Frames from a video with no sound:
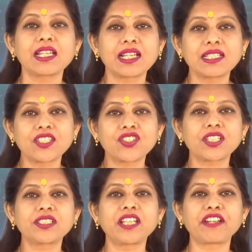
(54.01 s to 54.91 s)

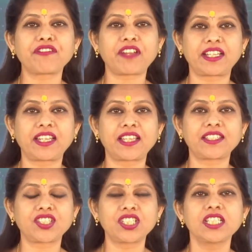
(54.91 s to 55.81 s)
constructor and
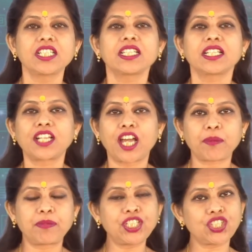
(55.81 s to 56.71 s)
finalizer,
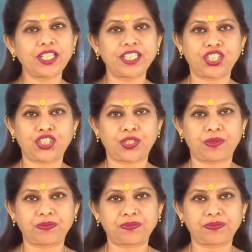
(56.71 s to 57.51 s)
garbage collection.